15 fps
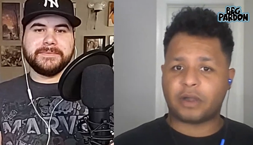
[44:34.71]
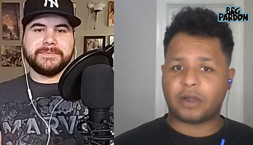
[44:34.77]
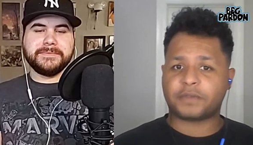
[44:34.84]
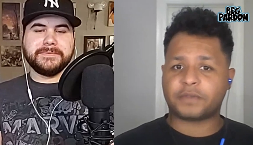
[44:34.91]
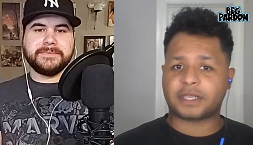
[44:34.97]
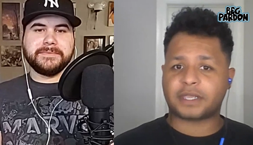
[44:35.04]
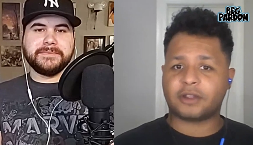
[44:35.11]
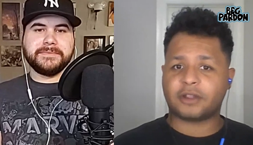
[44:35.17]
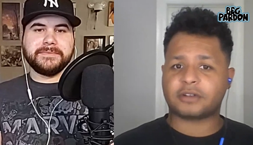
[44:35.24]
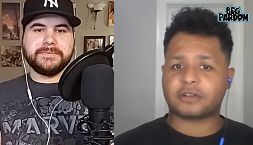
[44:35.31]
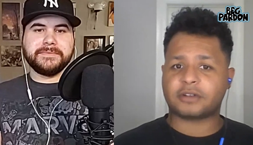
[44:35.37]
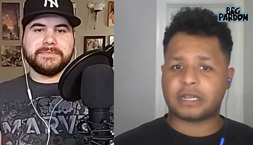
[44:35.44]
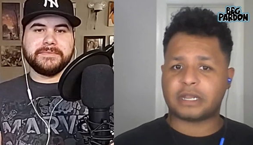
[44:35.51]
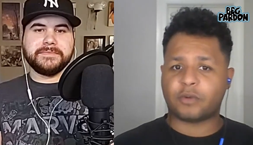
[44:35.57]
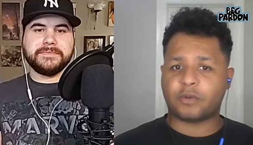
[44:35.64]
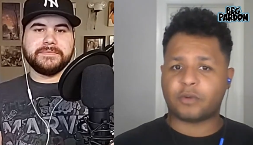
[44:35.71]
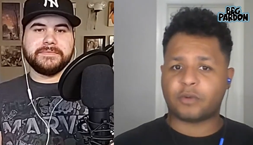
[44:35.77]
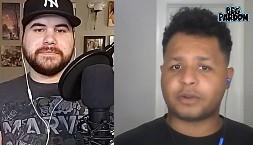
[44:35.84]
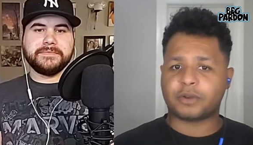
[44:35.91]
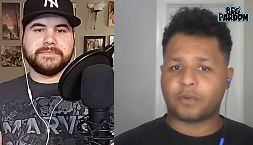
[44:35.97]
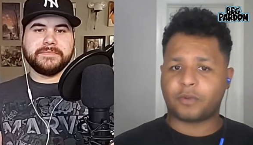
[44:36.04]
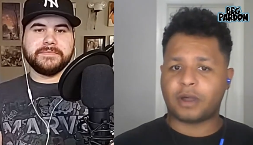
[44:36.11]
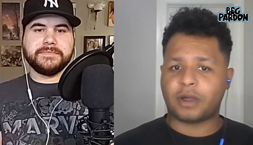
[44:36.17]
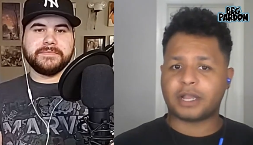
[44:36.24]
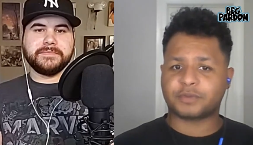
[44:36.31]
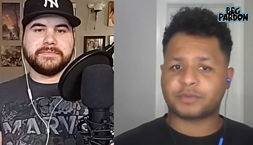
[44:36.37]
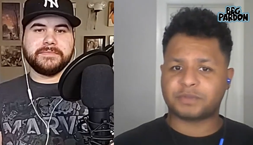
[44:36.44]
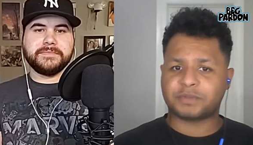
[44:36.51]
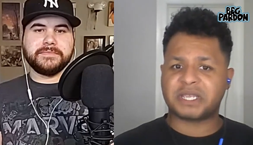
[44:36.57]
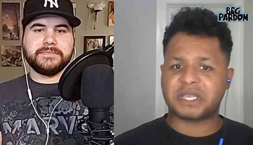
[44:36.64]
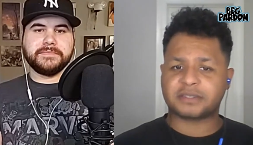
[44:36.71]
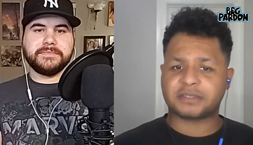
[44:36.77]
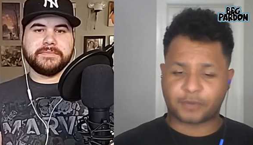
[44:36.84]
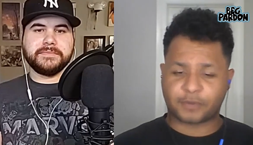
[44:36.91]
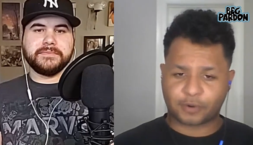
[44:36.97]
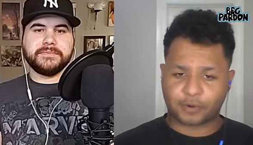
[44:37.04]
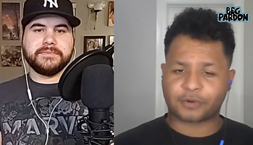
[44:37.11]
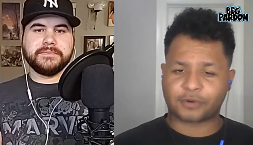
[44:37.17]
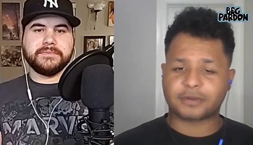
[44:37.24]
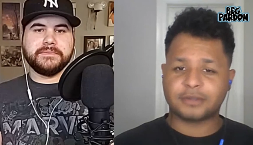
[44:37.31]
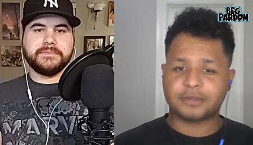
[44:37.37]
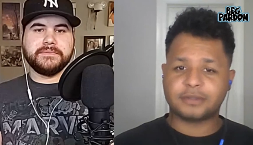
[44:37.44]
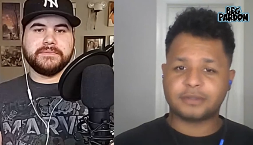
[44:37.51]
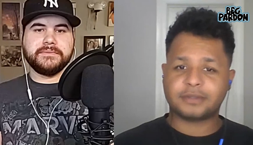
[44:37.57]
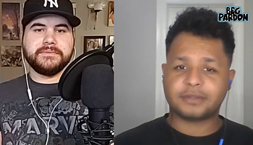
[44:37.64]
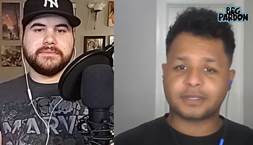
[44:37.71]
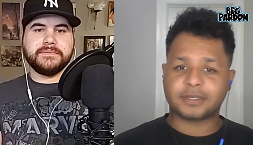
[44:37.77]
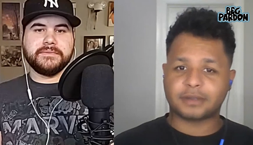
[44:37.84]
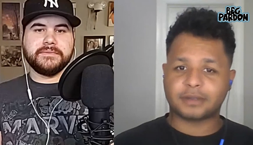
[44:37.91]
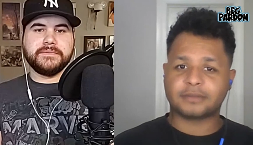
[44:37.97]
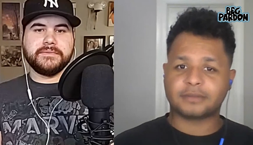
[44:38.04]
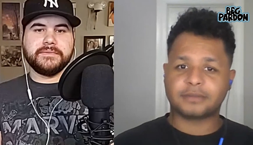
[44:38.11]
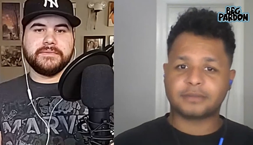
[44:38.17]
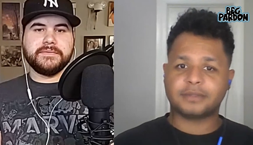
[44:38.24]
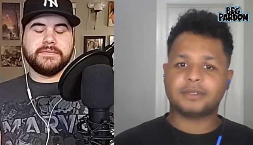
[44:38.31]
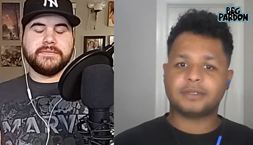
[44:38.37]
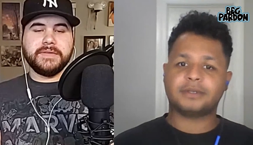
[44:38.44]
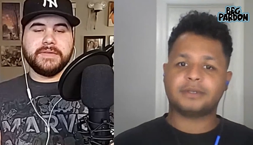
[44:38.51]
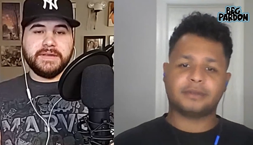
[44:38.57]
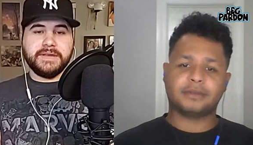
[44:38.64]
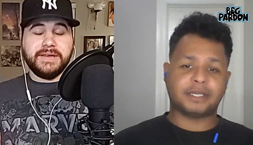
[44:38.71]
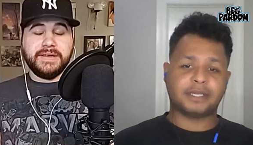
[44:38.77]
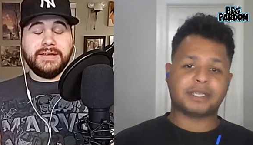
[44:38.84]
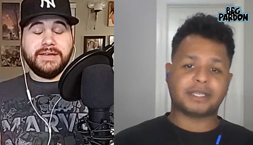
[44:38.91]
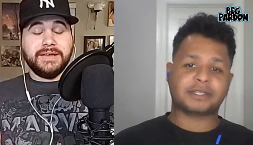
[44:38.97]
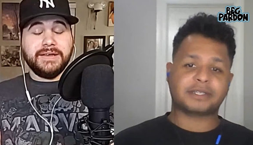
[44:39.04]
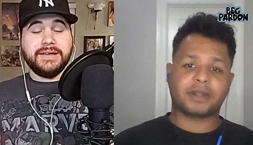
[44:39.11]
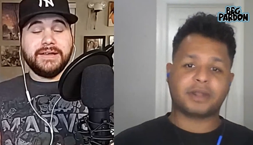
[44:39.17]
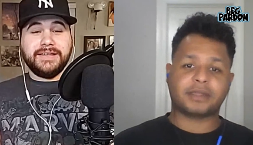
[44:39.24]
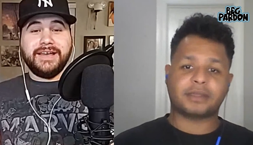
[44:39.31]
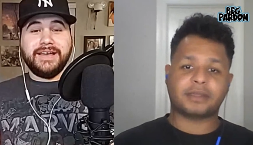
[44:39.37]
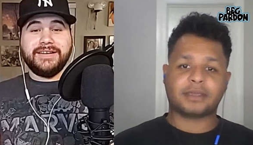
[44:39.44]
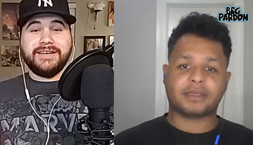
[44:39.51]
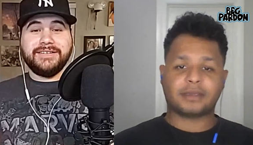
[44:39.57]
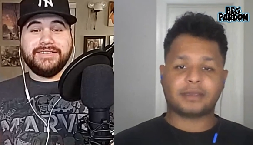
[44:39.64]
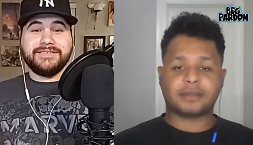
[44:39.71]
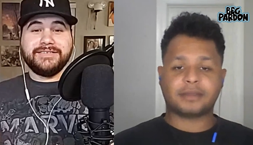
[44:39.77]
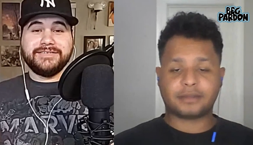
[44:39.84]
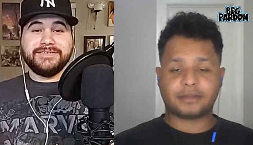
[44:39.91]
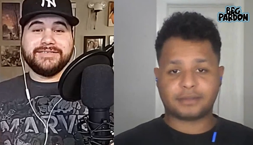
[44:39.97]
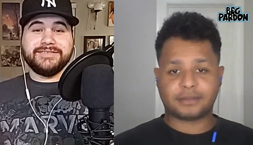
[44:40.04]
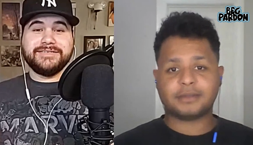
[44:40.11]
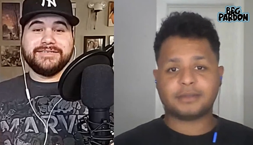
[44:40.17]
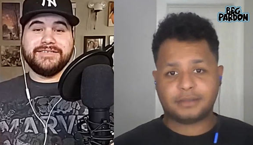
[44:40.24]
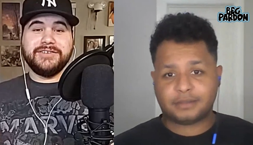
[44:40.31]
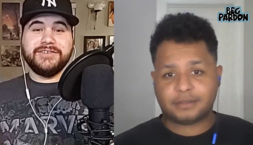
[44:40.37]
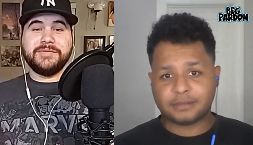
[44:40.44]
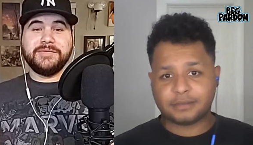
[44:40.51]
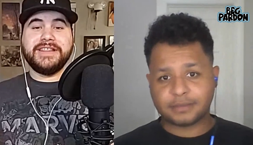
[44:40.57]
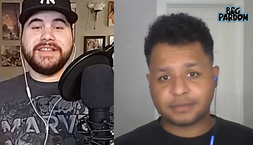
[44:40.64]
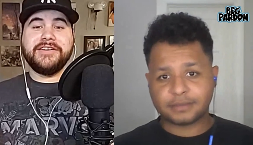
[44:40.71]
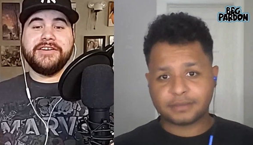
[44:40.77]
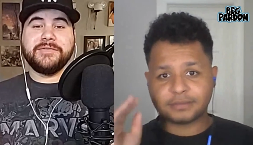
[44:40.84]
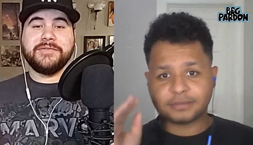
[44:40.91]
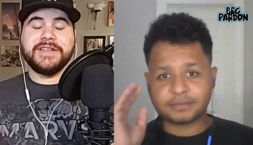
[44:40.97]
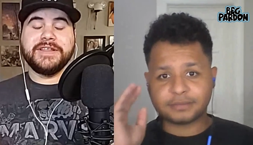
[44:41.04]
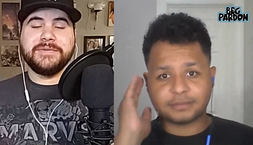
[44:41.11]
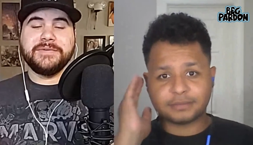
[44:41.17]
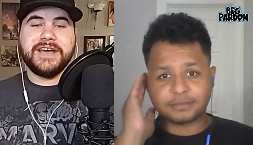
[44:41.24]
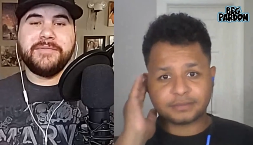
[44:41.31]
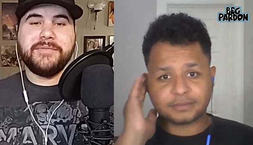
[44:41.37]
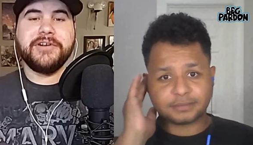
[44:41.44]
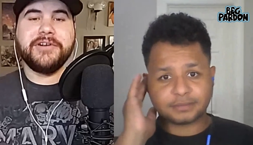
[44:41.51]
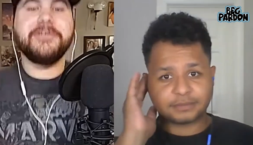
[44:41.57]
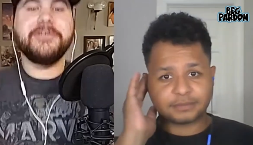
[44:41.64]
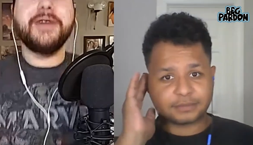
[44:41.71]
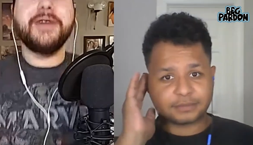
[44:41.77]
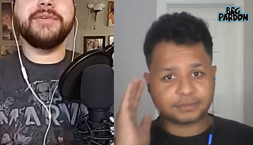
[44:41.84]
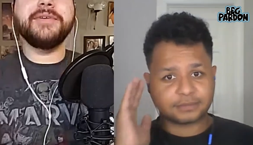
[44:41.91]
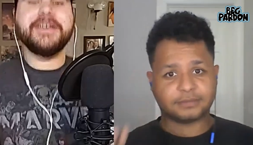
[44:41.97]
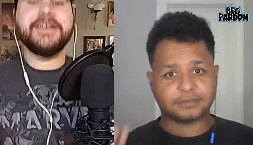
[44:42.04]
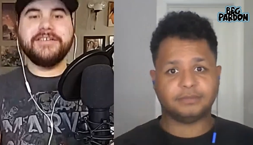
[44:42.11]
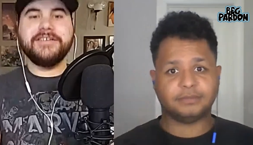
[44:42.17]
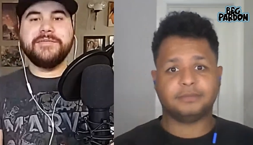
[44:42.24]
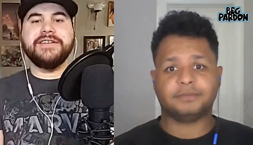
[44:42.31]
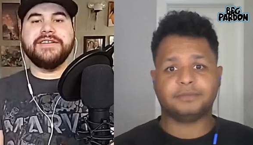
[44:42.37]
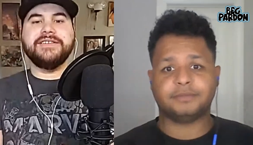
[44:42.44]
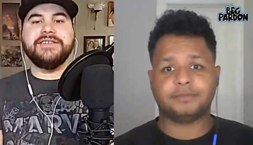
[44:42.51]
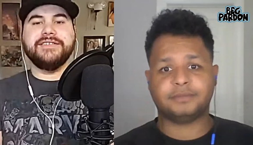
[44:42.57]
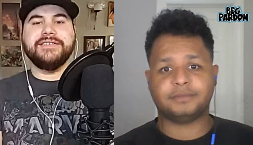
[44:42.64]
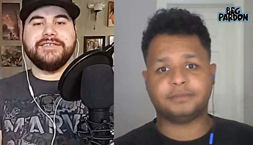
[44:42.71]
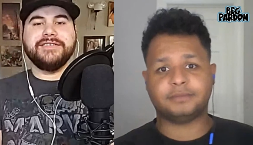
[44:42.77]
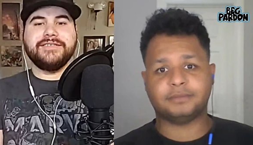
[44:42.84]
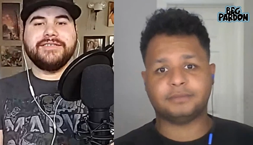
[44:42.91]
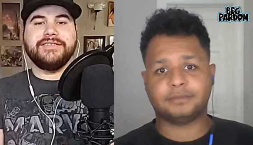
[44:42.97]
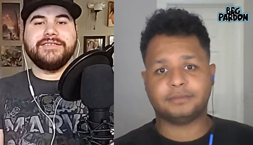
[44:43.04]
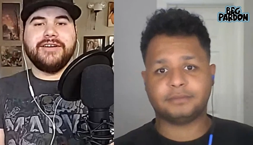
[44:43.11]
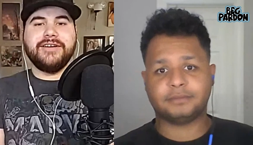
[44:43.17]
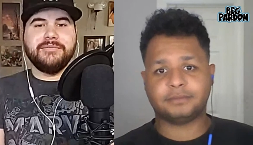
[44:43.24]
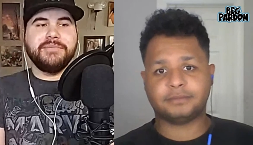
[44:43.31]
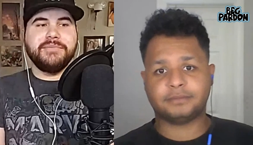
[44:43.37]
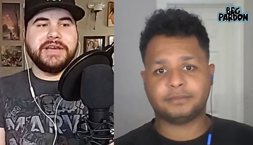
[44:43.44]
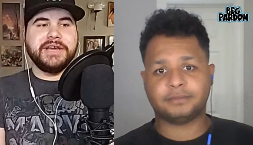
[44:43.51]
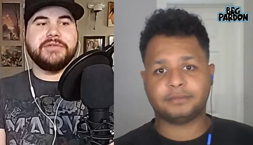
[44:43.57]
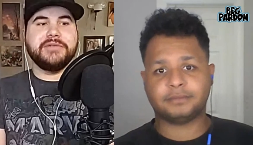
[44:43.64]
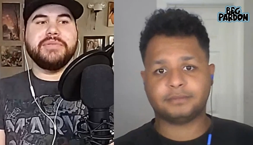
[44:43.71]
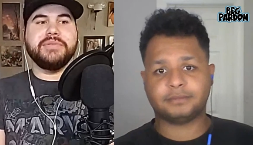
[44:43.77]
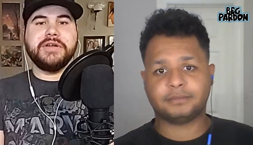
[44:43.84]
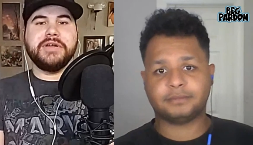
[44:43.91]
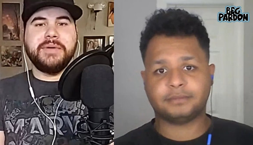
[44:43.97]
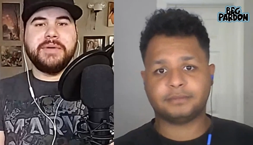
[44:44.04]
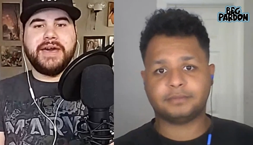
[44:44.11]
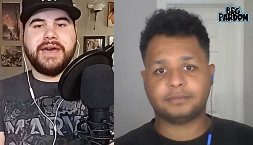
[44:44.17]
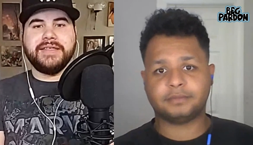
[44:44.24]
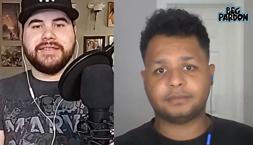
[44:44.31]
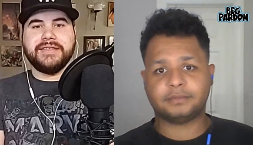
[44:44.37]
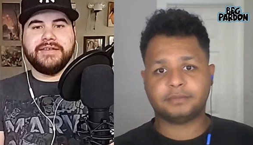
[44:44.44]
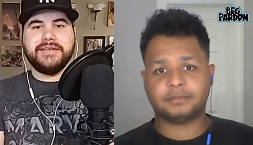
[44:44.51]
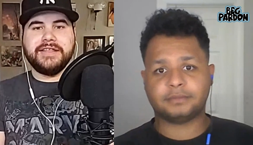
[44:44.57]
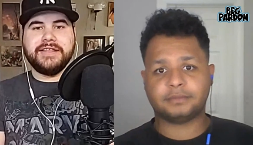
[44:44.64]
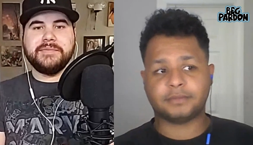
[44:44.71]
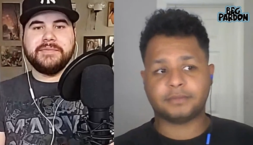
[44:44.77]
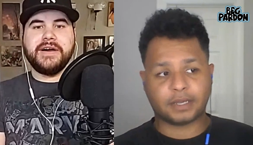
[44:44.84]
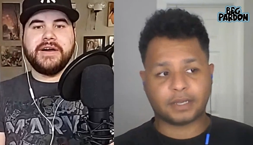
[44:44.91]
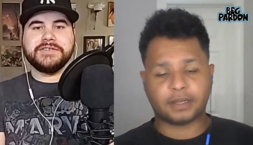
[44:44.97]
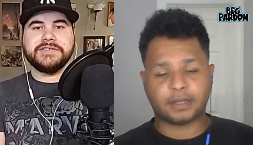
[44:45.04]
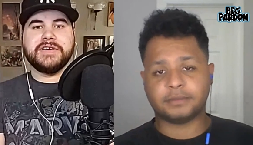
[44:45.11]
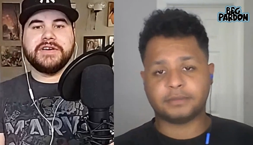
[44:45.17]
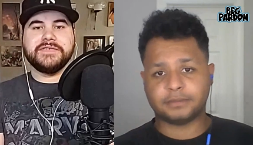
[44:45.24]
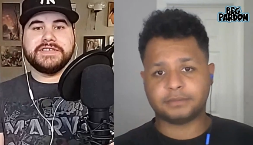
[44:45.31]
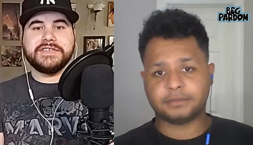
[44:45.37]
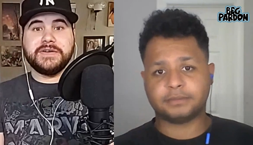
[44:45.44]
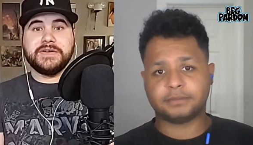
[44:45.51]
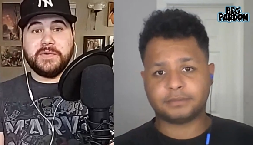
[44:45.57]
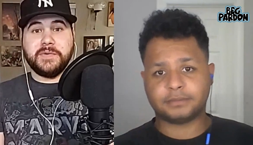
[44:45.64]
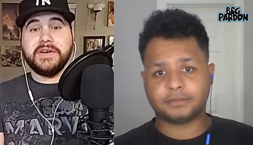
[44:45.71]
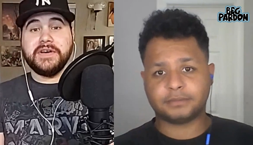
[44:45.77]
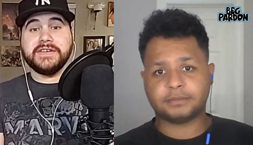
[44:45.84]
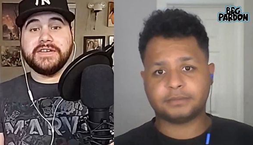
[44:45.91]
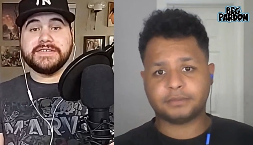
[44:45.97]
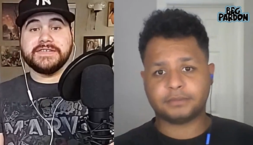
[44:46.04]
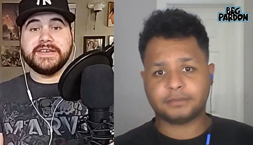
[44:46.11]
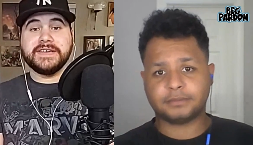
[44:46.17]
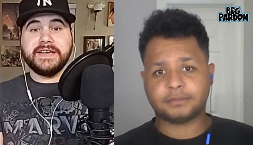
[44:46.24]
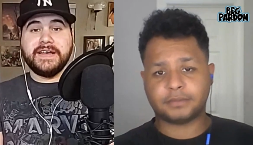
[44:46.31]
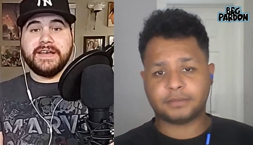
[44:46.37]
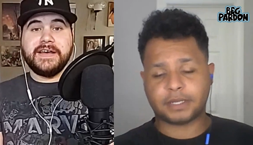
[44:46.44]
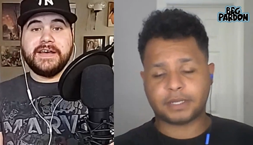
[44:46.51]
Speaker 1: did well with a character that no one wanted to watch was because of her. So, at least that's what yeah. I think.
Speaker 2: You could make the argument that without Margot Robbie, it could have been a bigger bloodbath at the box yeah. office than it was.